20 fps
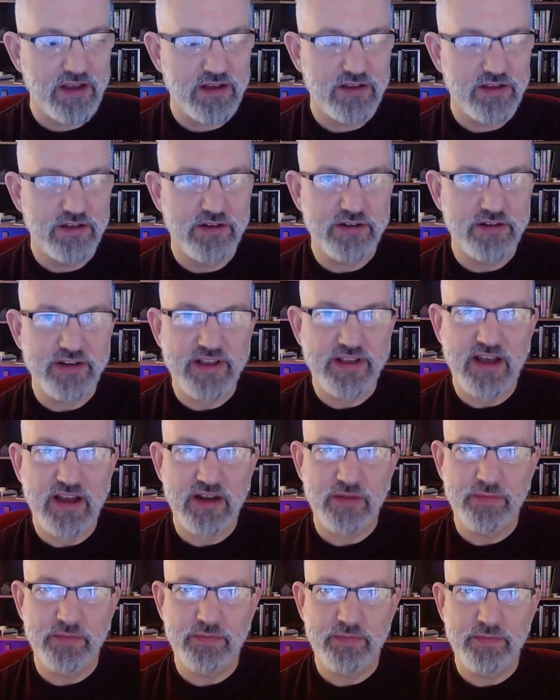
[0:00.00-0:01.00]
learning how
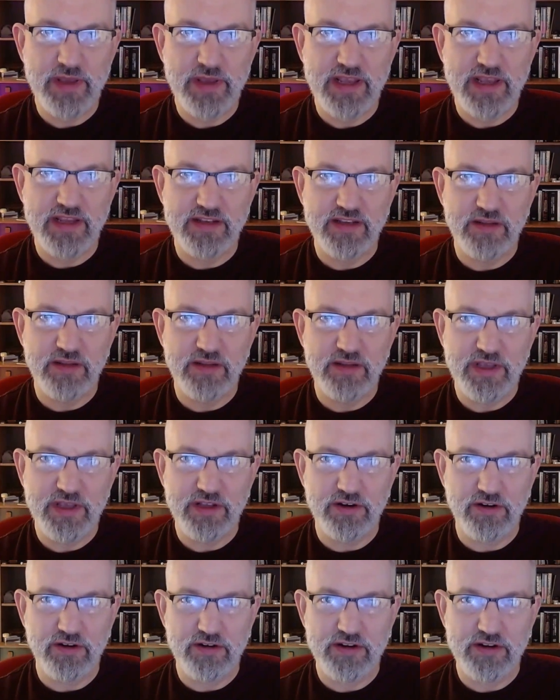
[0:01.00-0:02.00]
to paint and be
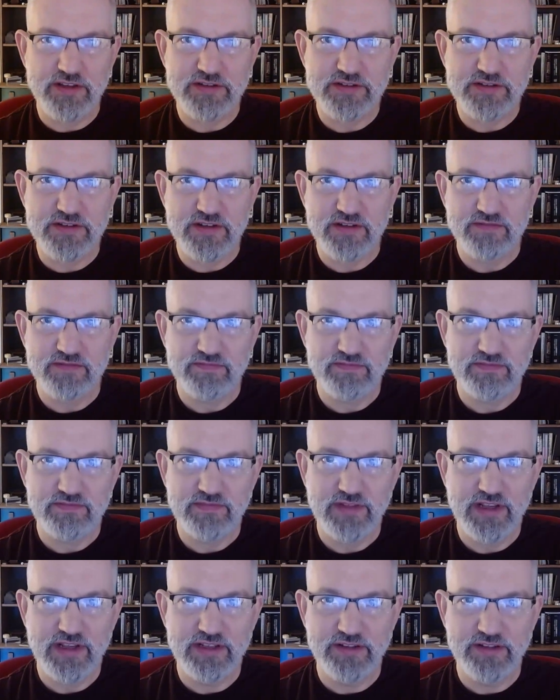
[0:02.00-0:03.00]
an artist
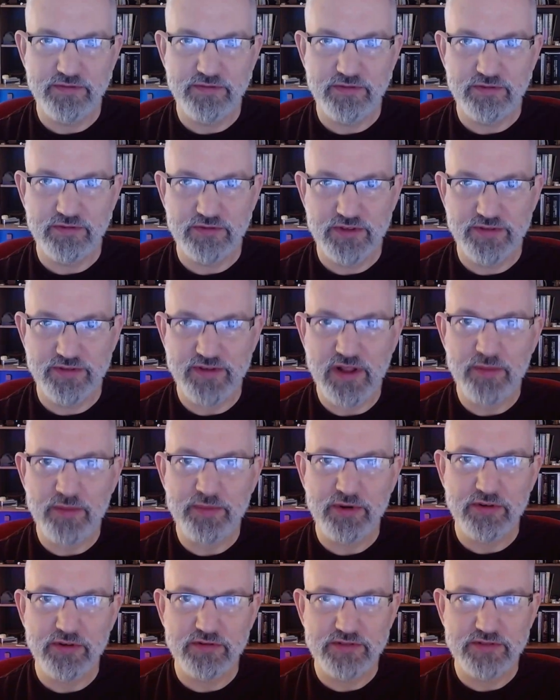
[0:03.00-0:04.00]
and develop
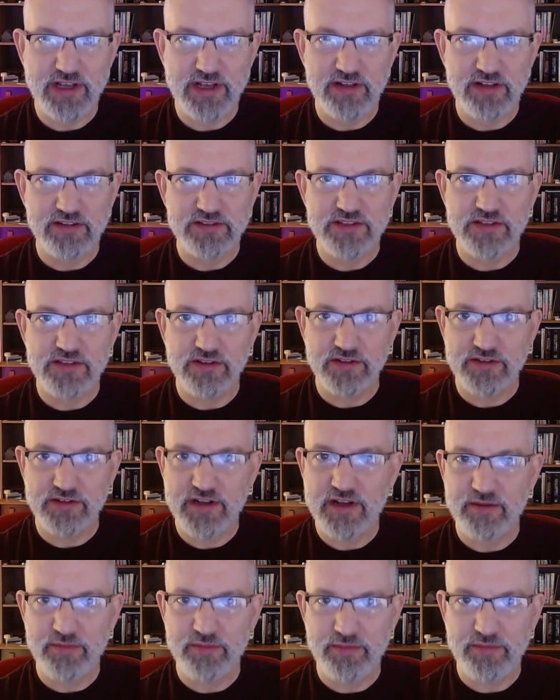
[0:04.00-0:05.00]
your own talents and learn
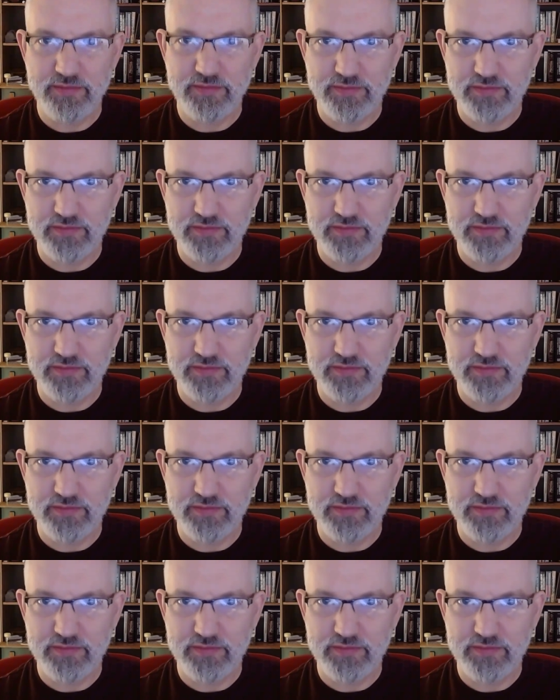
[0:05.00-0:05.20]
how to,